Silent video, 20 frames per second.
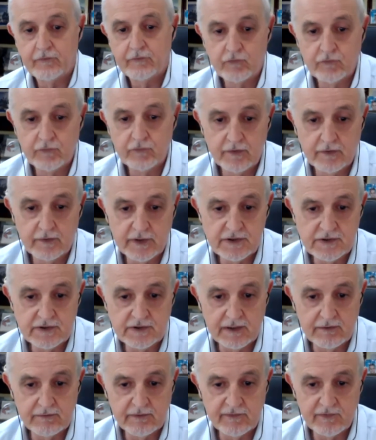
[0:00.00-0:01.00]
through the
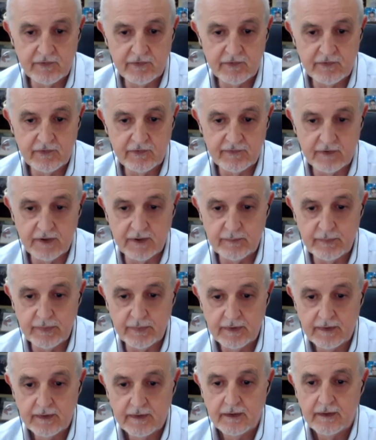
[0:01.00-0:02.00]
Regional Resource Hub,
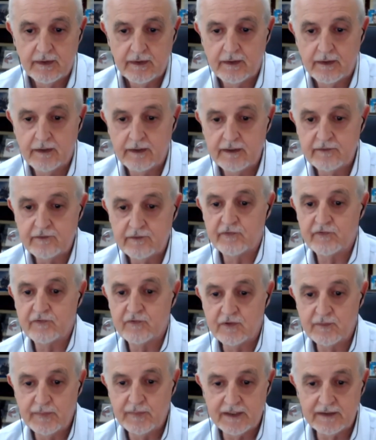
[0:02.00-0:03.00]
is
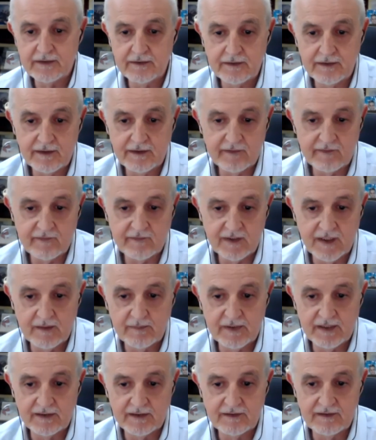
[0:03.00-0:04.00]
hosted by the
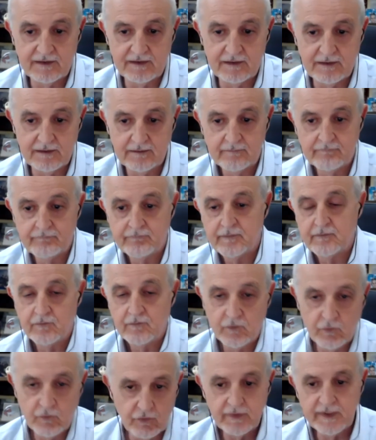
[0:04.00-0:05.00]
RCMRD.
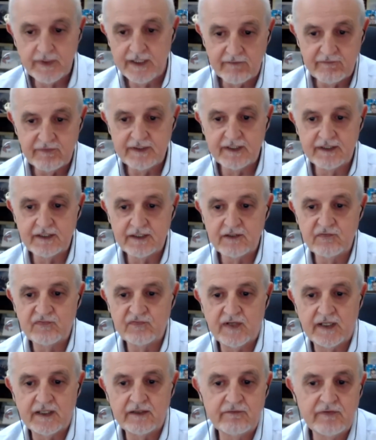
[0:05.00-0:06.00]
We have
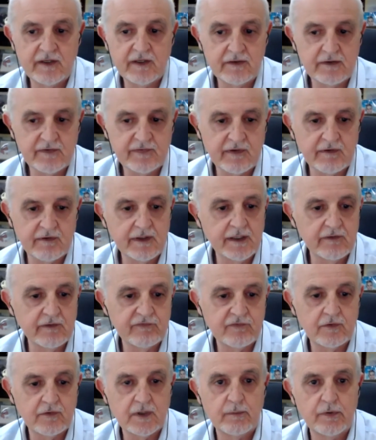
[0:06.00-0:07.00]
identified various areas
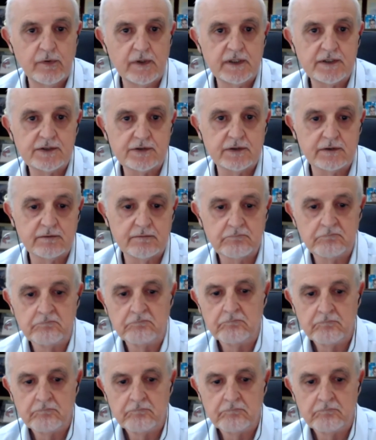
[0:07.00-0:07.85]
of collaboration,